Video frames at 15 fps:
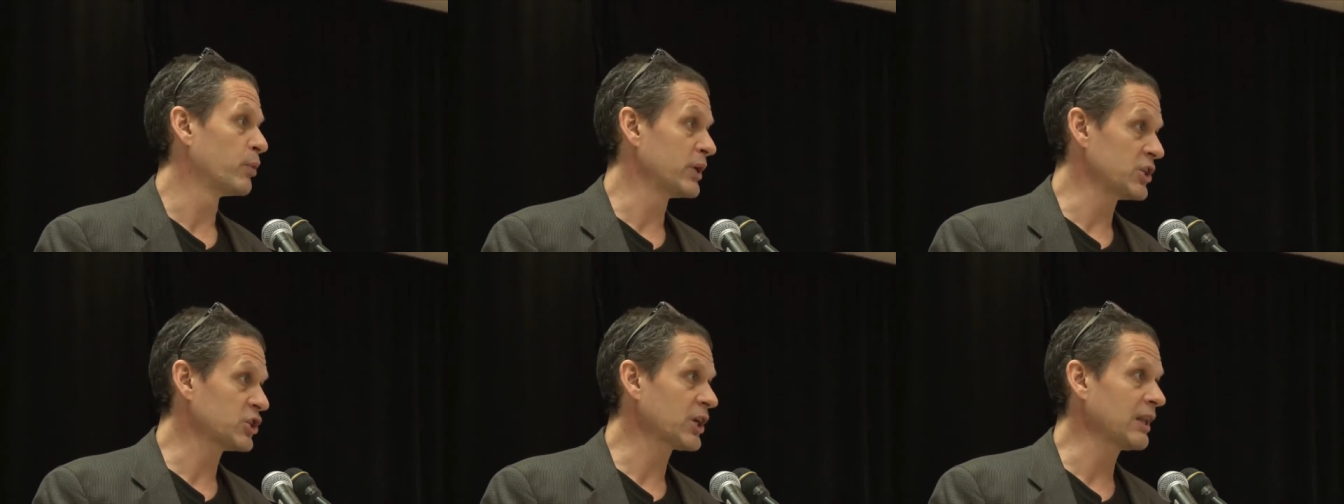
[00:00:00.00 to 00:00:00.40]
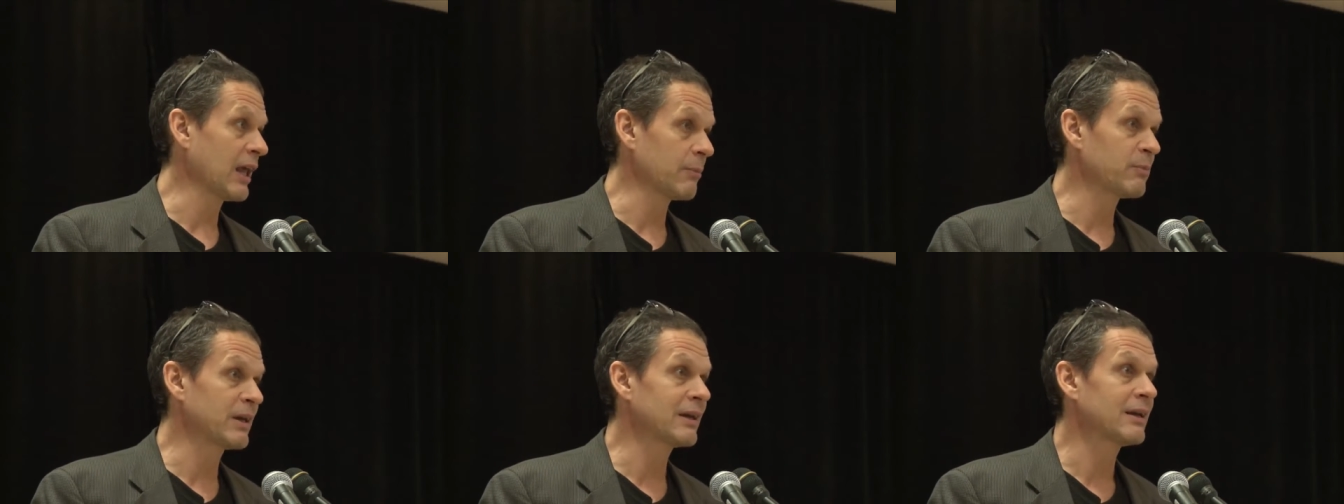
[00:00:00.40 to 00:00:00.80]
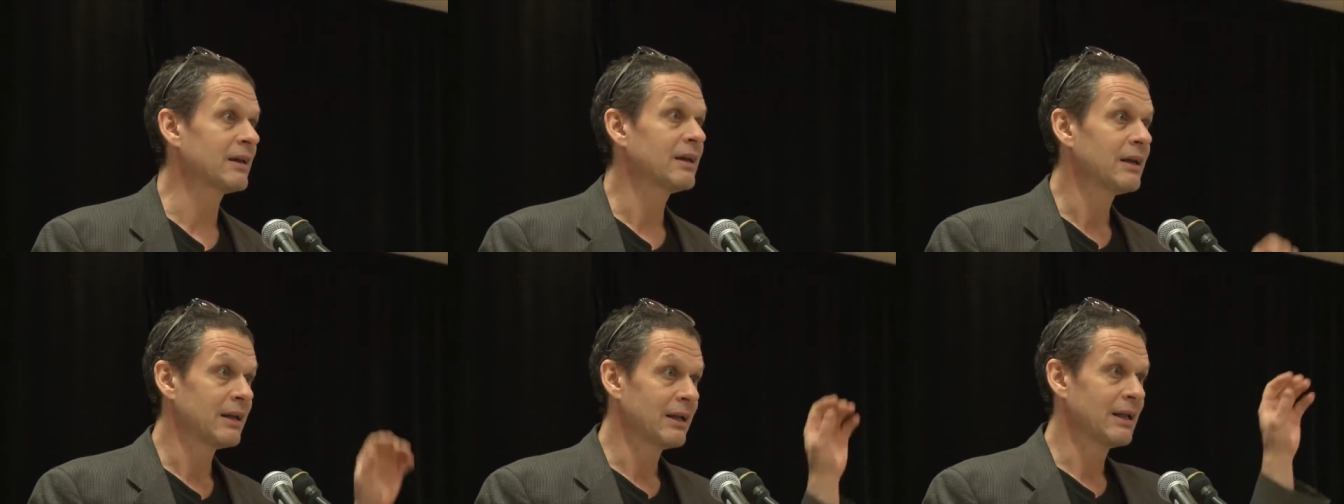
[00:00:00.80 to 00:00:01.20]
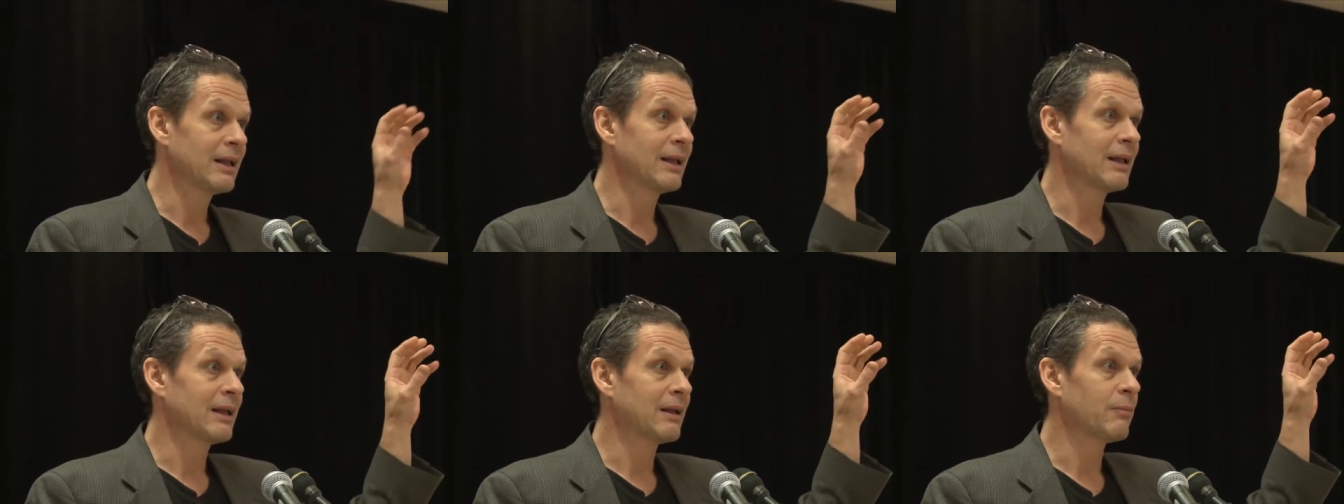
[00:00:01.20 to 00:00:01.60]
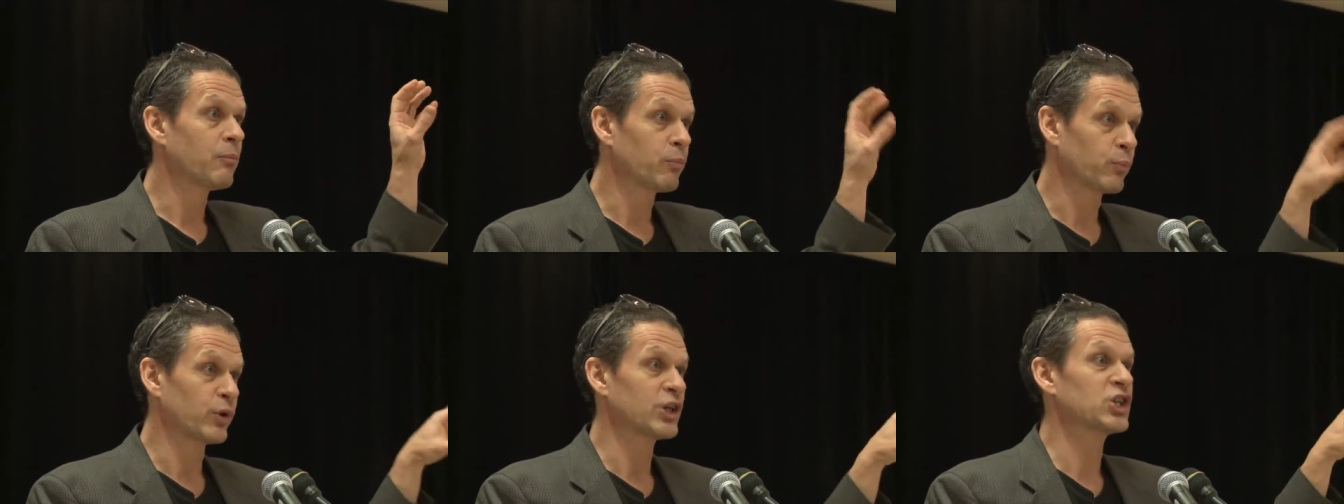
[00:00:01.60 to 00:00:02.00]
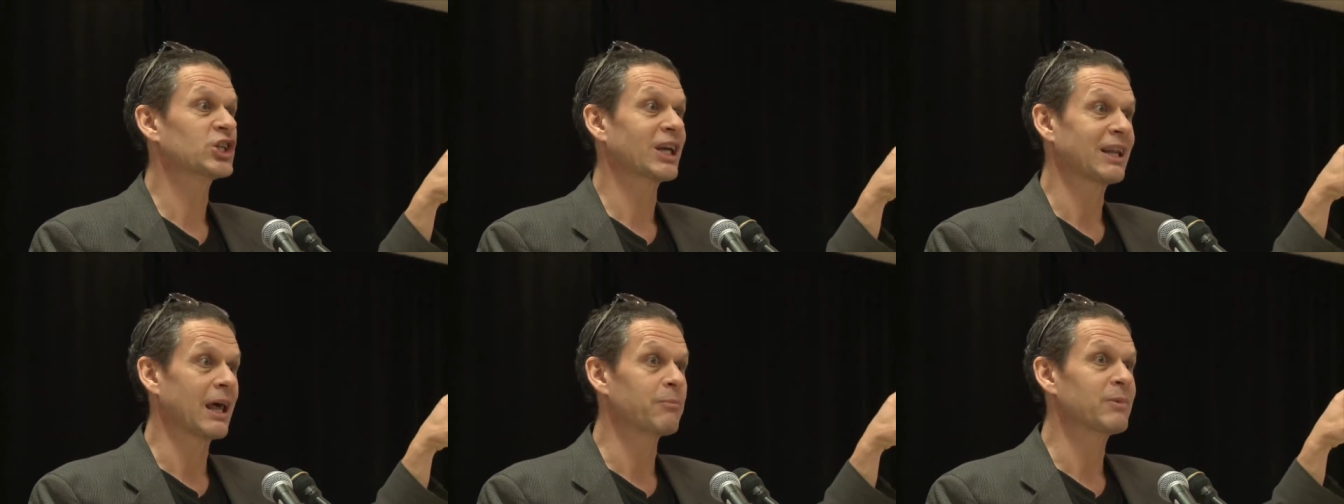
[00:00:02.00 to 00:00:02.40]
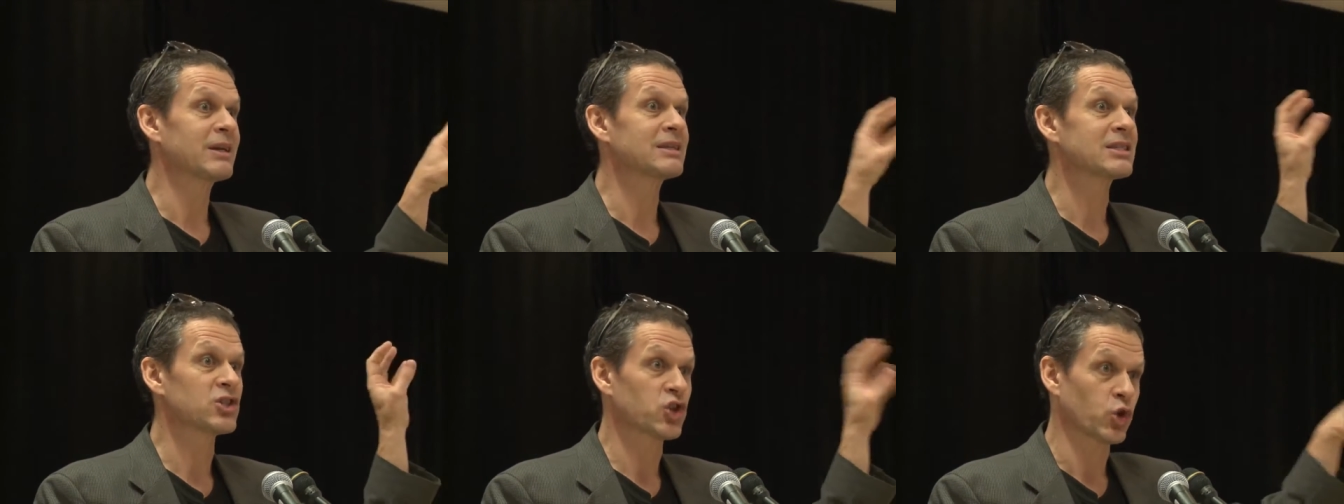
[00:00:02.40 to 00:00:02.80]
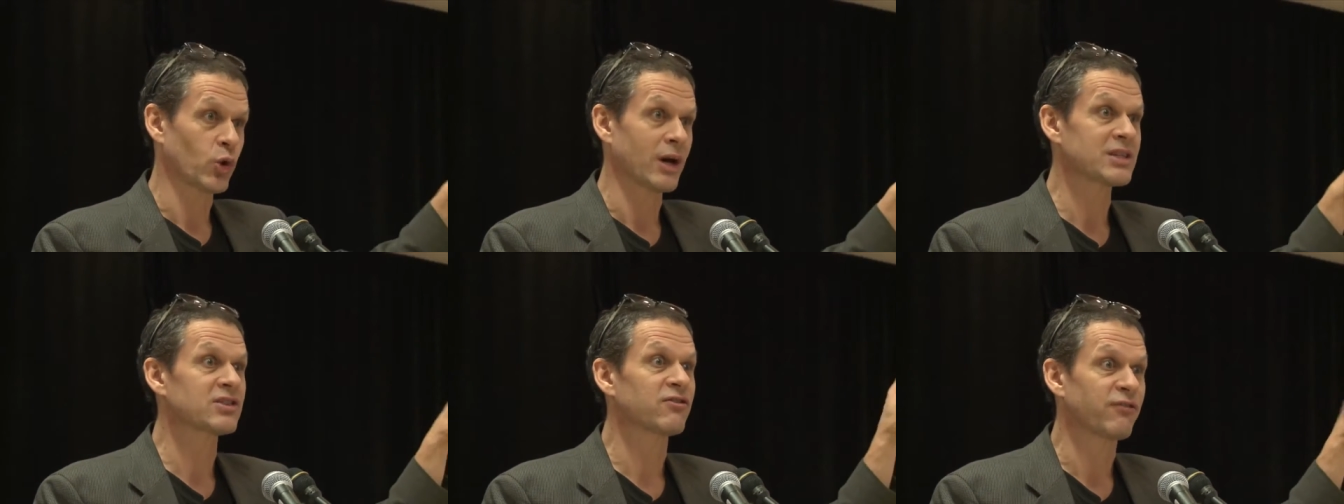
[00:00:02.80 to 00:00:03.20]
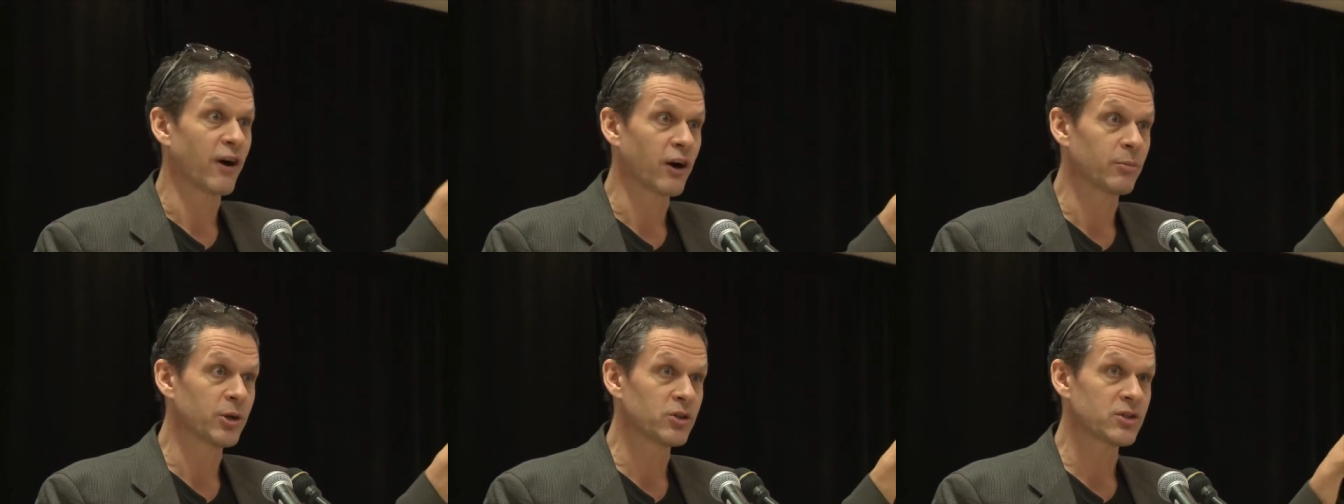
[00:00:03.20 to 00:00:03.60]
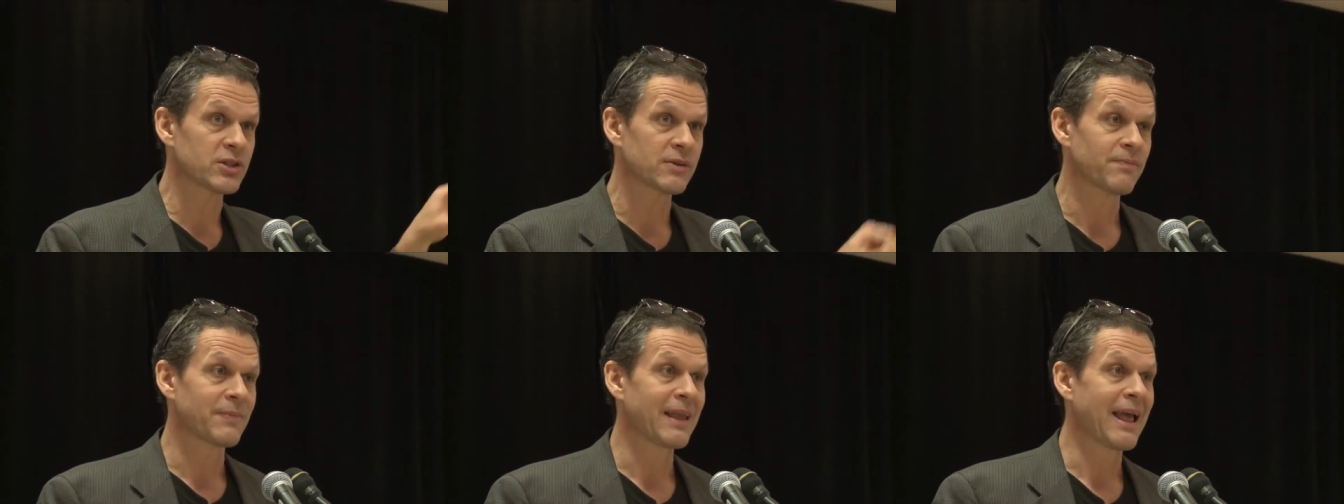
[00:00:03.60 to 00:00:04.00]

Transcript: British Columbia, British Columbians trust farmers.